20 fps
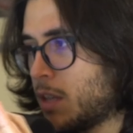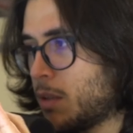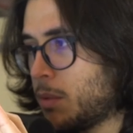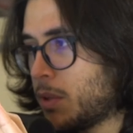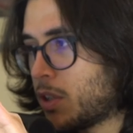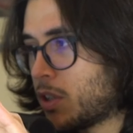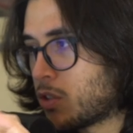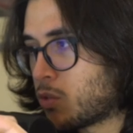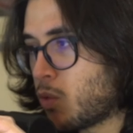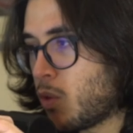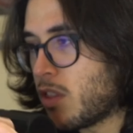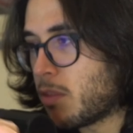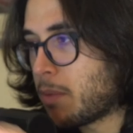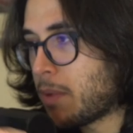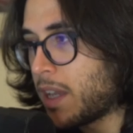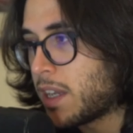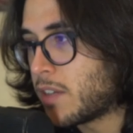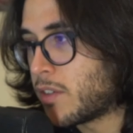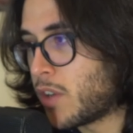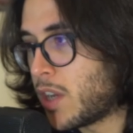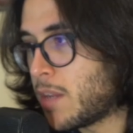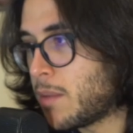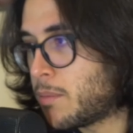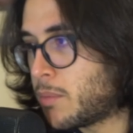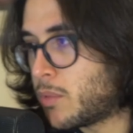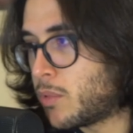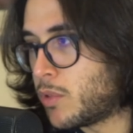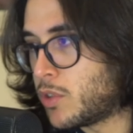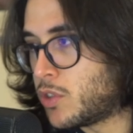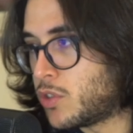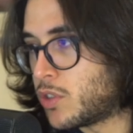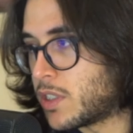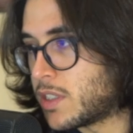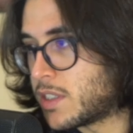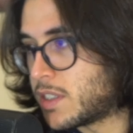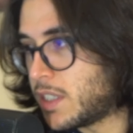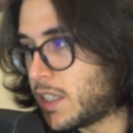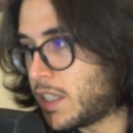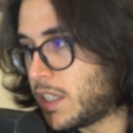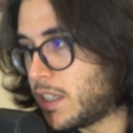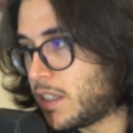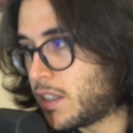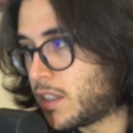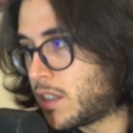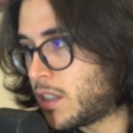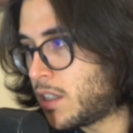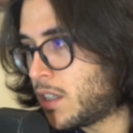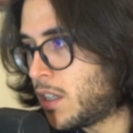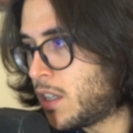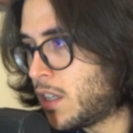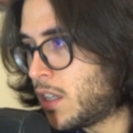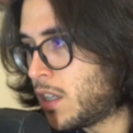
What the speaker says: because with my grip, which you can see here,